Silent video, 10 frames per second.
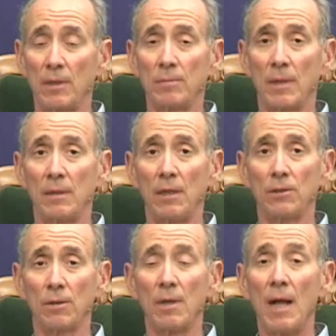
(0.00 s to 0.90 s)
as my
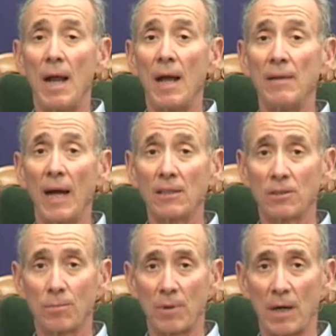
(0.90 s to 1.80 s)
teacher, and that's
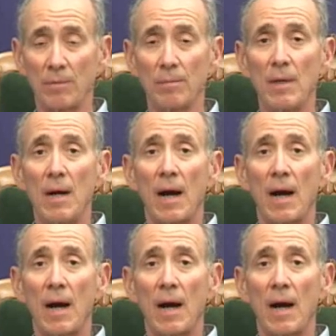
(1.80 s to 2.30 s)
the problem.